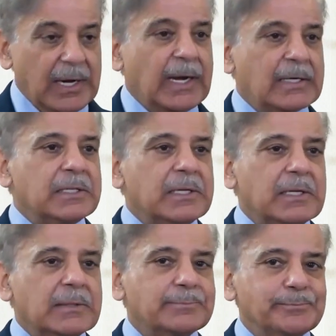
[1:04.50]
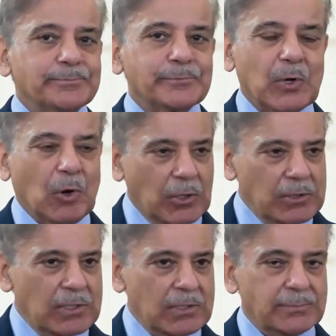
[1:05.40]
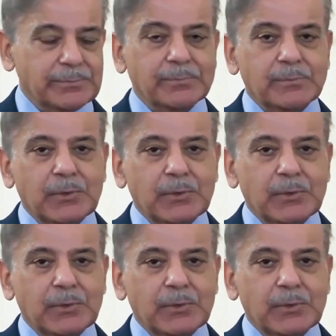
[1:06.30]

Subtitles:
I had the honor